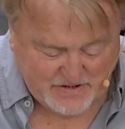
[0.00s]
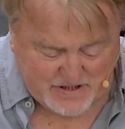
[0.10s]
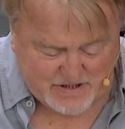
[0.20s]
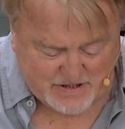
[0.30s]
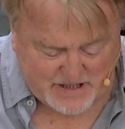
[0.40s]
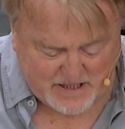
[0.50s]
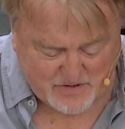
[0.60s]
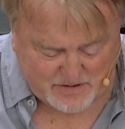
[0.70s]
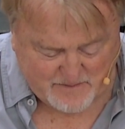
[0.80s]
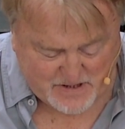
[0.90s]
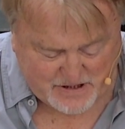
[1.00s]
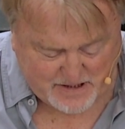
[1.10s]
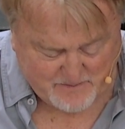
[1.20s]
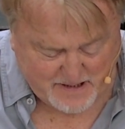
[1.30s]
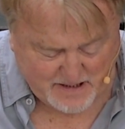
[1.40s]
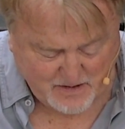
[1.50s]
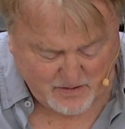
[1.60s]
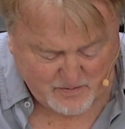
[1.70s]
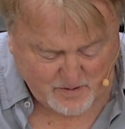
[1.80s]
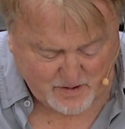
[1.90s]
Jesus answered them and said, many
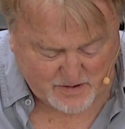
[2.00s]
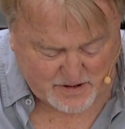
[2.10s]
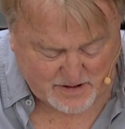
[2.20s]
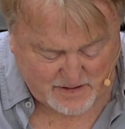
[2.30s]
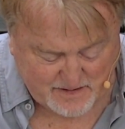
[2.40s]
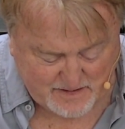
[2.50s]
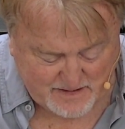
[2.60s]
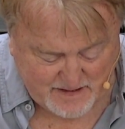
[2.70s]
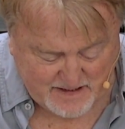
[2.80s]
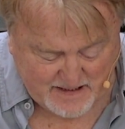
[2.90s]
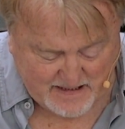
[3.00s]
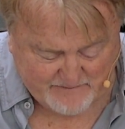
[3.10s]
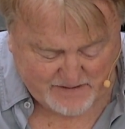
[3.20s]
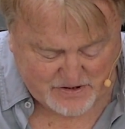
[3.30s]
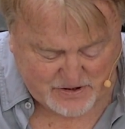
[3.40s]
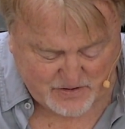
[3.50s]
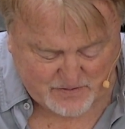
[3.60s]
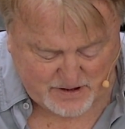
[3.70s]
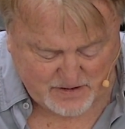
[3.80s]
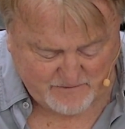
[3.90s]
good works have I
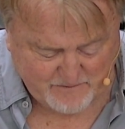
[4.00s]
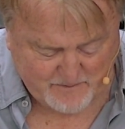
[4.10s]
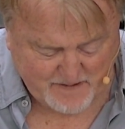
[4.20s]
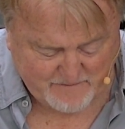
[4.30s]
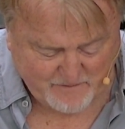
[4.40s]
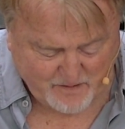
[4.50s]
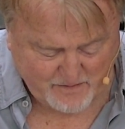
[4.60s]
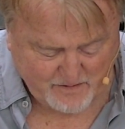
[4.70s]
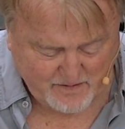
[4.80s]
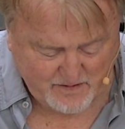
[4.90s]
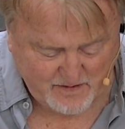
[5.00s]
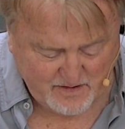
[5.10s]
showed to you from my Father.